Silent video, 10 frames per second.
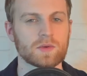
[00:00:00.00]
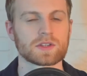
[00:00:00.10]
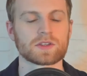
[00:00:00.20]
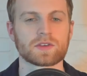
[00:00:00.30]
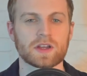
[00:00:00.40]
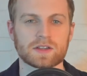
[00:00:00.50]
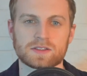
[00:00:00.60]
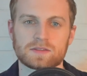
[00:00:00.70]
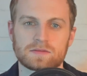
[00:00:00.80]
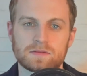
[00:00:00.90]
what to do
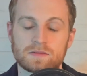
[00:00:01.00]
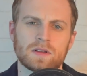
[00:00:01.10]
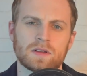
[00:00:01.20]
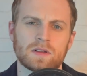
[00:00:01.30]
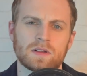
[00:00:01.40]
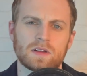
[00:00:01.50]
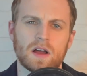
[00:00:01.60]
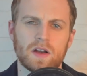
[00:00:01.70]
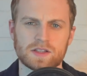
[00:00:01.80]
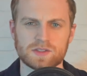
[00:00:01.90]
next.
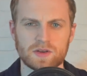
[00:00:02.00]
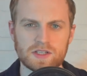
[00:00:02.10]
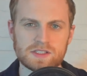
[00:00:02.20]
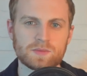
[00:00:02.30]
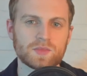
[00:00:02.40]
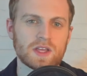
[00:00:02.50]
Alright, so I did some